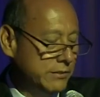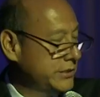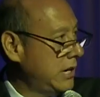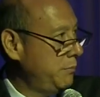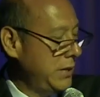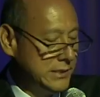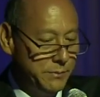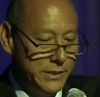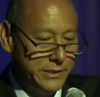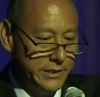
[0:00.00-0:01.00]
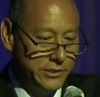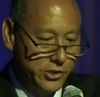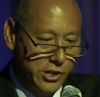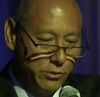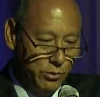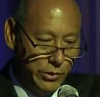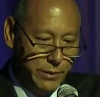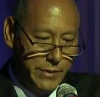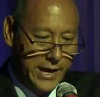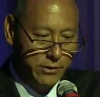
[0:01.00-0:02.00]
never saw a pessimistic general
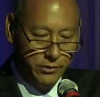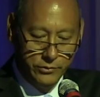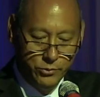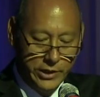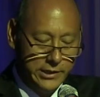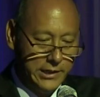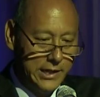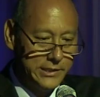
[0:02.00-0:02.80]
win a battle, Dwight D.